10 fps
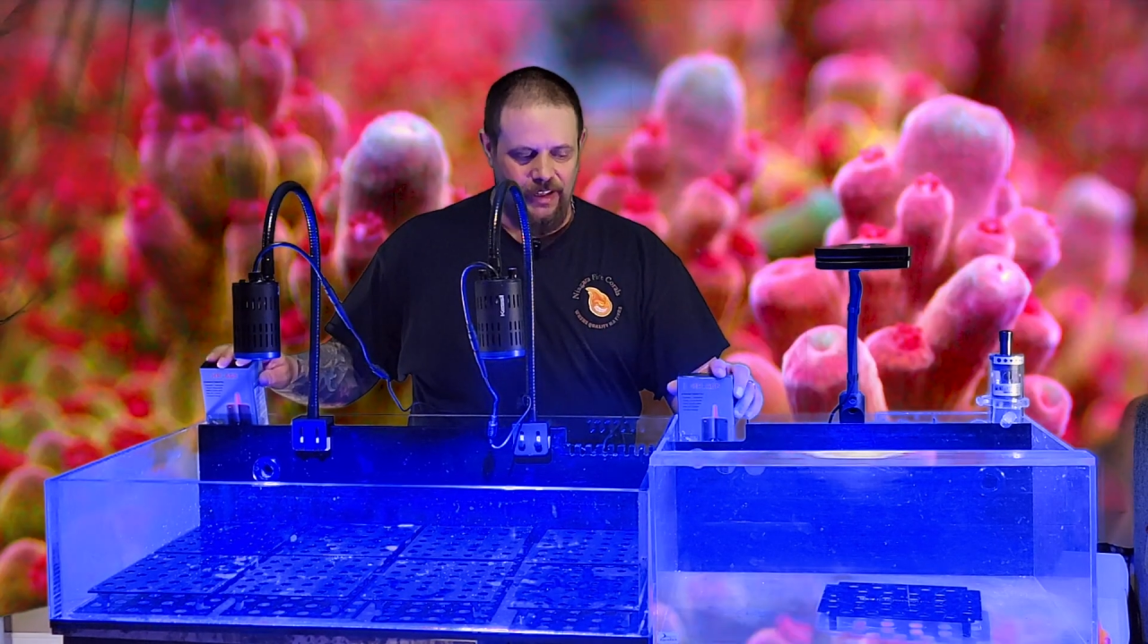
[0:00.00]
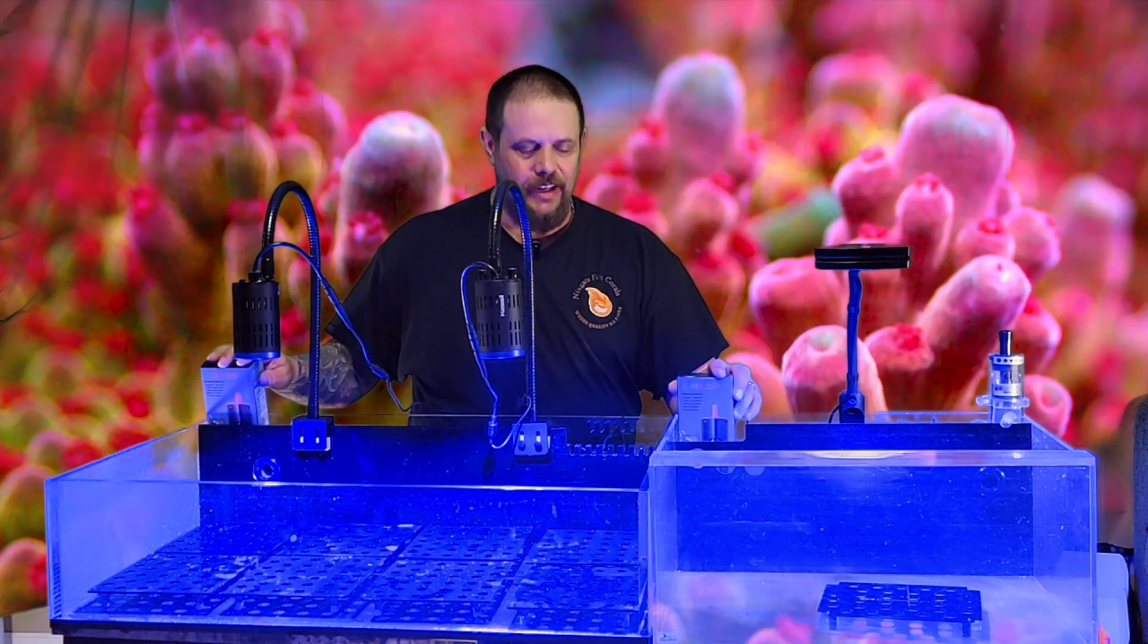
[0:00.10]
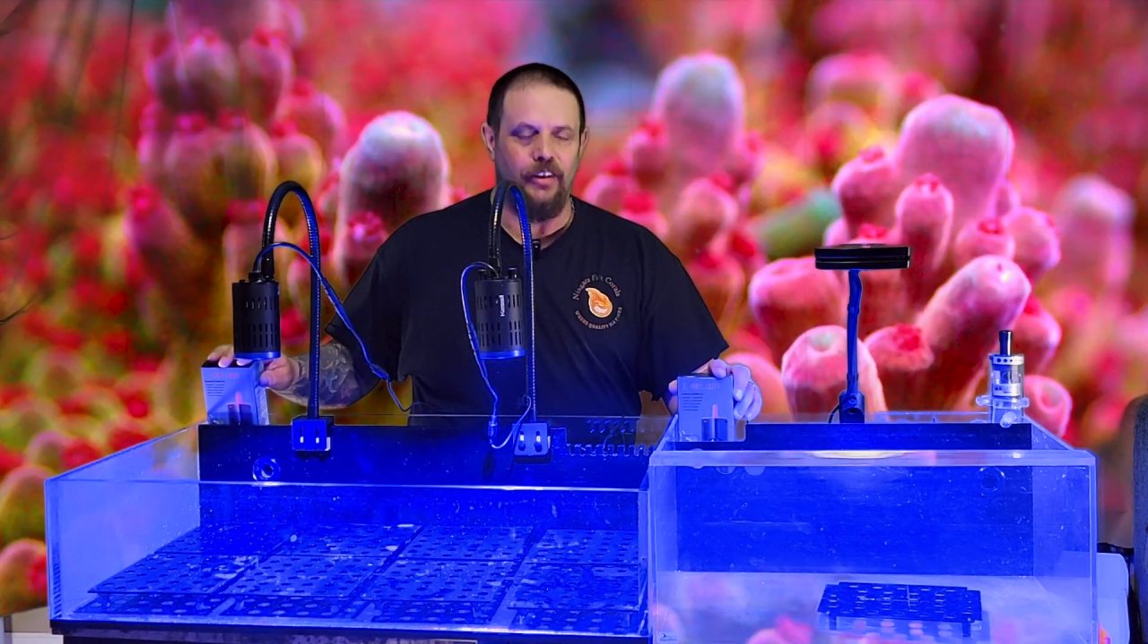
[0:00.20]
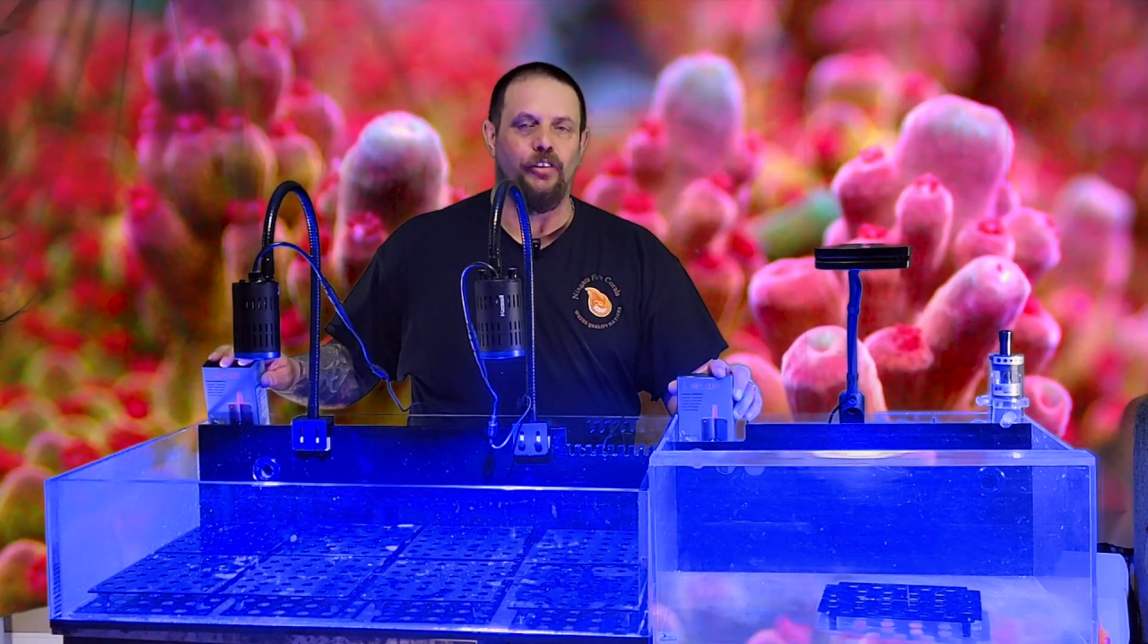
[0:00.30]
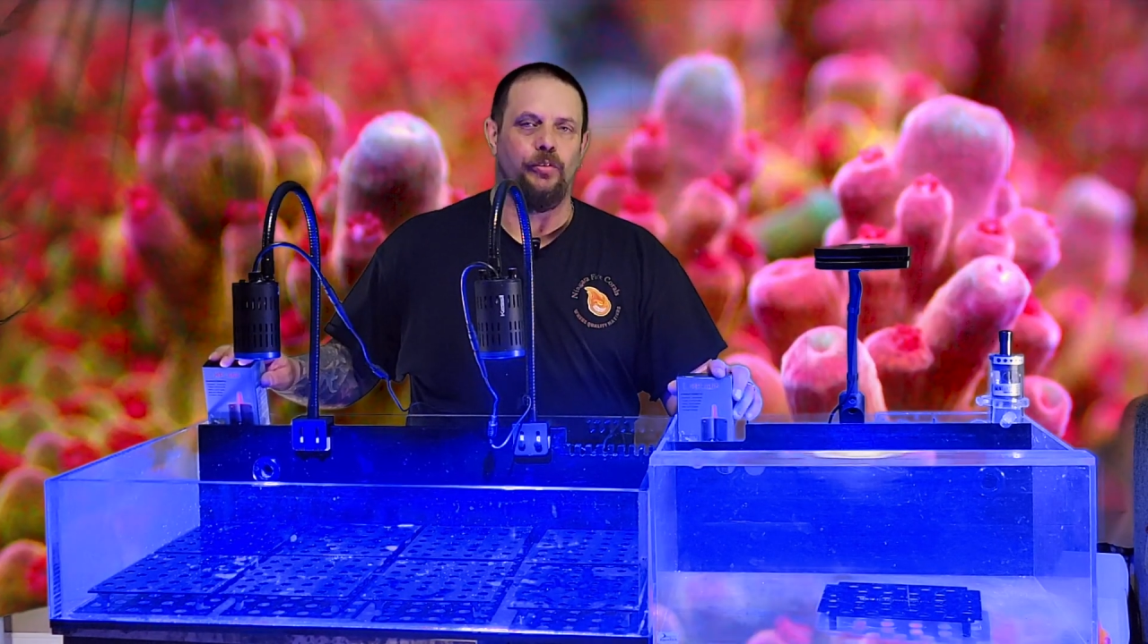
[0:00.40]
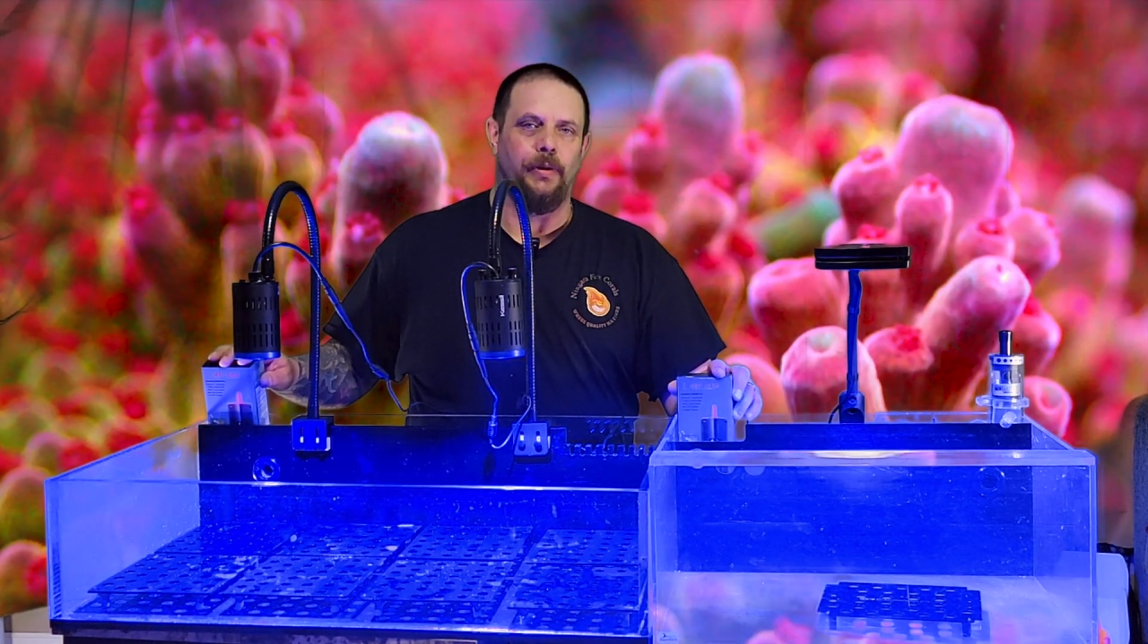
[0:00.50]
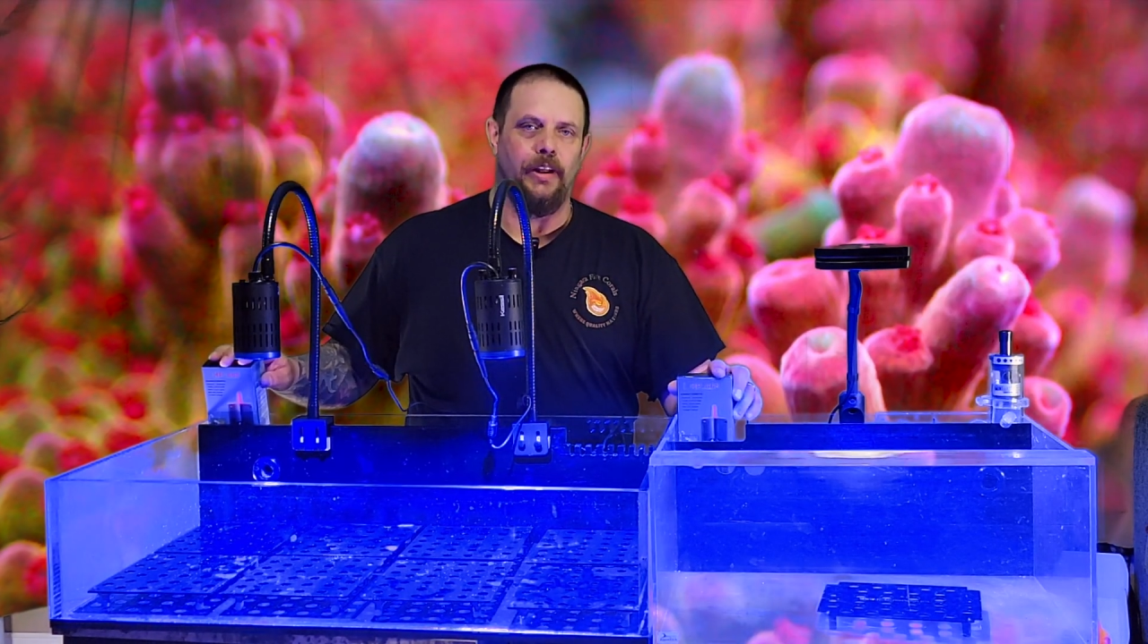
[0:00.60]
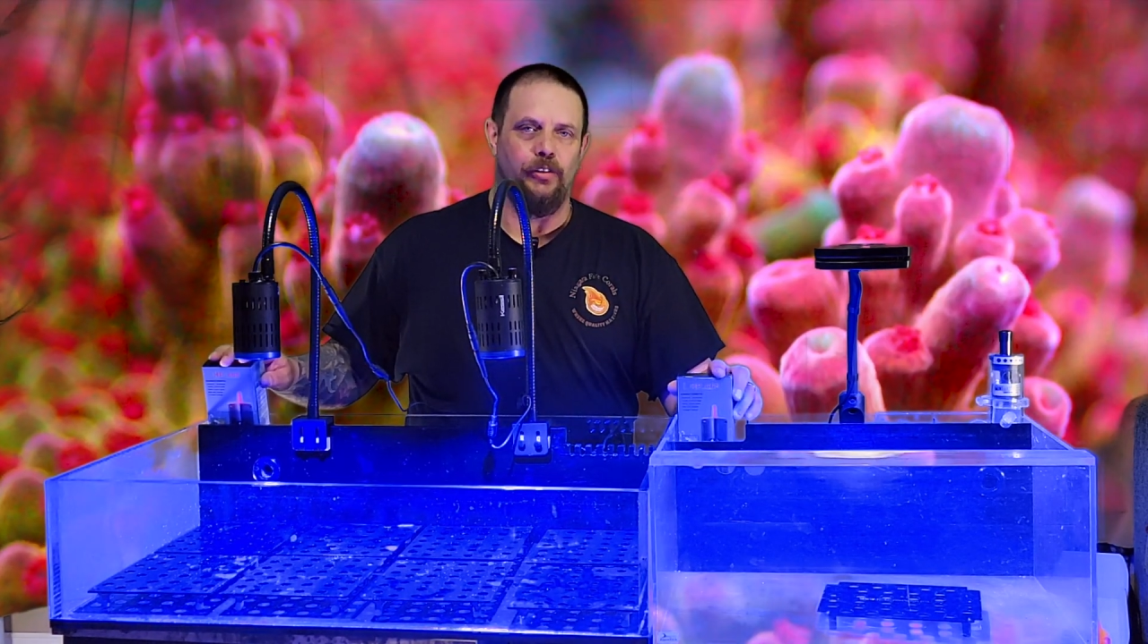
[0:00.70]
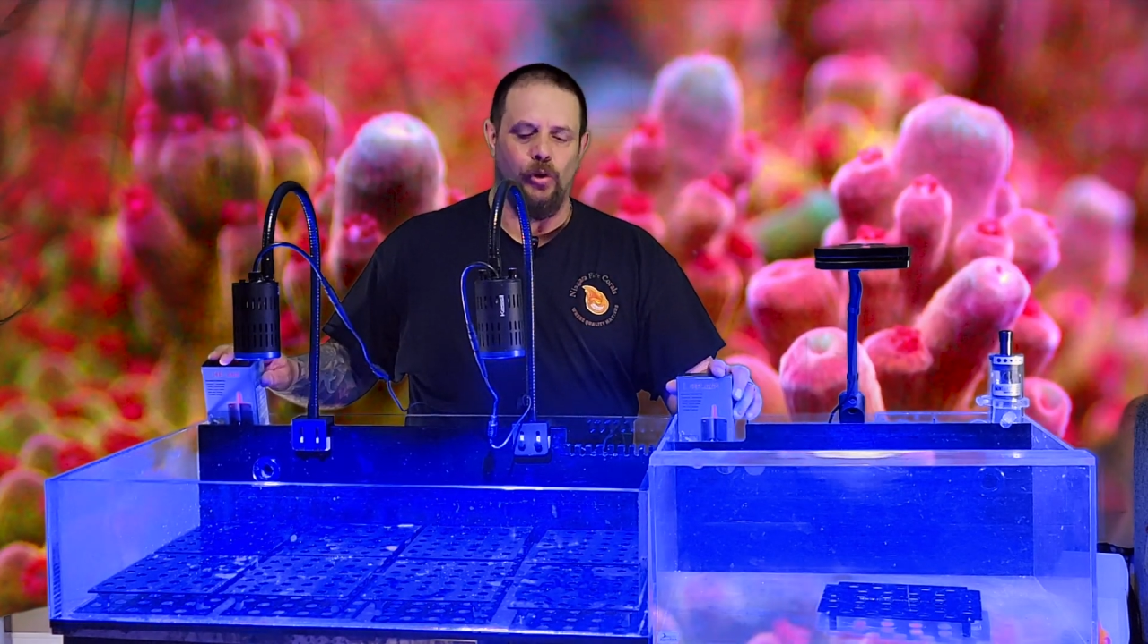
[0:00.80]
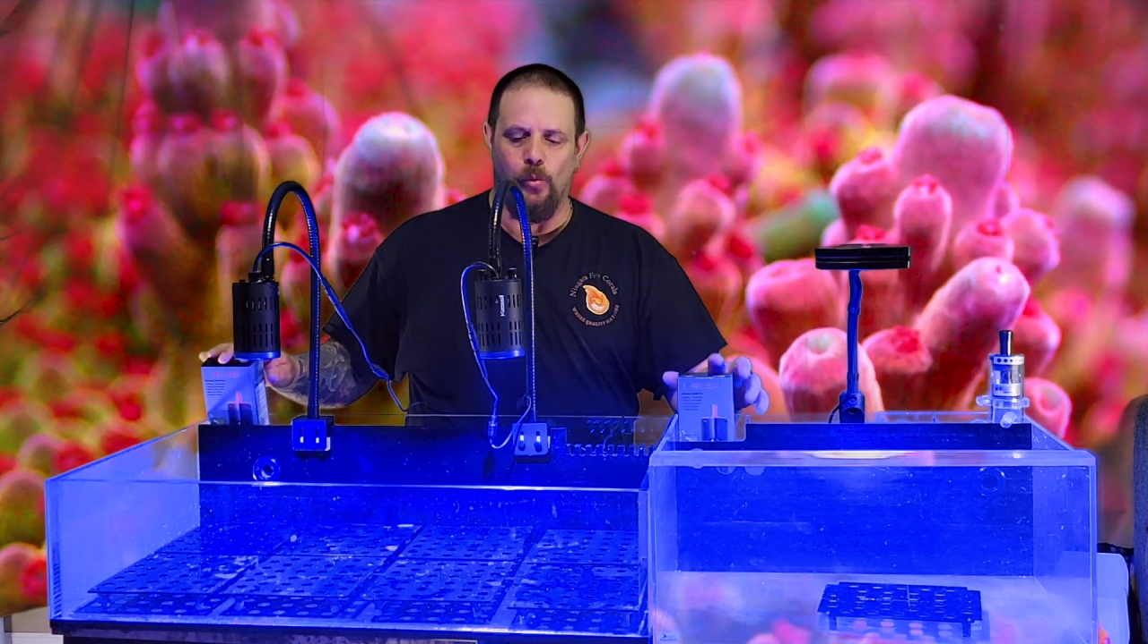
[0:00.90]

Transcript: heaters when I do a